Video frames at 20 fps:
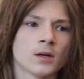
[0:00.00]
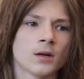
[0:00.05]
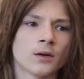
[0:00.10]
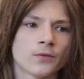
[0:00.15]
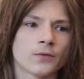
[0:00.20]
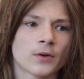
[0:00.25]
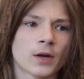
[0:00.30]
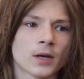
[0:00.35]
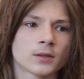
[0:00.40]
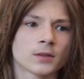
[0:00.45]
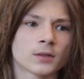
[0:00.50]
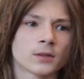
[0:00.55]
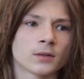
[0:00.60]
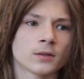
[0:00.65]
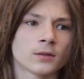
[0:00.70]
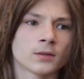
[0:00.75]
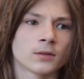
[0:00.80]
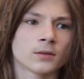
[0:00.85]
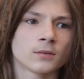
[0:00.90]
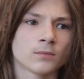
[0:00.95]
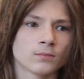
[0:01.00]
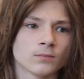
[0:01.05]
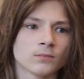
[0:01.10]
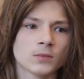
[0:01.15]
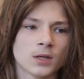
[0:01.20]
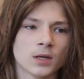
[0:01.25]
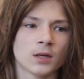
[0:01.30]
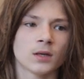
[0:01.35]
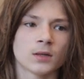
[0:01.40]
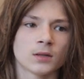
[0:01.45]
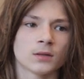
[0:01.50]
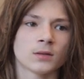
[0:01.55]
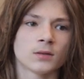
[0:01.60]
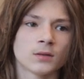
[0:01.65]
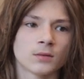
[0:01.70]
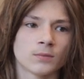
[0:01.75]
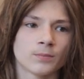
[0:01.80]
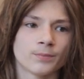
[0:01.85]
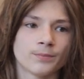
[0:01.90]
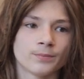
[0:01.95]
you made a song with him recently too. Yeah.
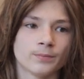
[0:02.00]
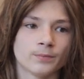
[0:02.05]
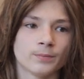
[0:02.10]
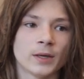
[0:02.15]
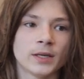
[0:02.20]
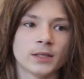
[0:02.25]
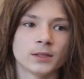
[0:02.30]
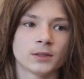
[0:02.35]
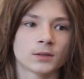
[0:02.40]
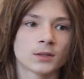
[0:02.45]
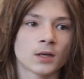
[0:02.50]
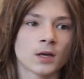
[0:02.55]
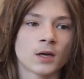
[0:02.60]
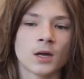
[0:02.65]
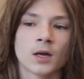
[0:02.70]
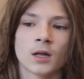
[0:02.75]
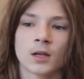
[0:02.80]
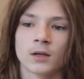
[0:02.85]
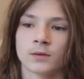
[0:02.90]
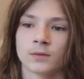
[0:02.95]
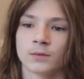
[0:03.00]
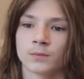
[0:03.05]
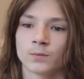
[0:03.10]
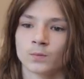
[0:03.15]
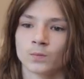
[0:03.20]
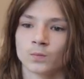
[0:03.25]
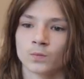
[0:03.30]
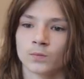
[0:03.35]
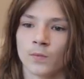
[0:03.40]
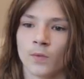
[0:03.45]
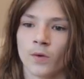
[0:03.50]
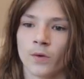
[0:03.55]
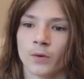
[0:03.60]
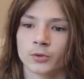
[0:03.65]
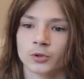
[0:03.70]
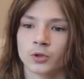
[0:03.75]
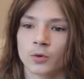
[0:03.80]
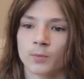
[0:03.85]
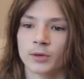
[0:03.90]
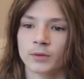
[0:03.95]
Yeah. Like, how, how, did you like?
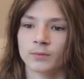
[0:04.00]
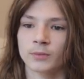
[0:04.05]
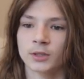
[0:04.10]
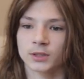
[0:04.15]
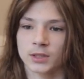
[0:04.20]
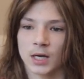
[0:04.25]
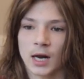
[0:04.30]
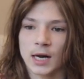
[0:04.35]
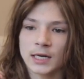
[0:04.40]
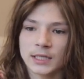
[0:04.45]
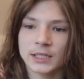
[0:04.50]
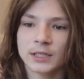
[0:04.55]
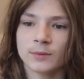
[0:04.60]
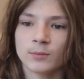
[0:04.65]
So like, pretty much, I hit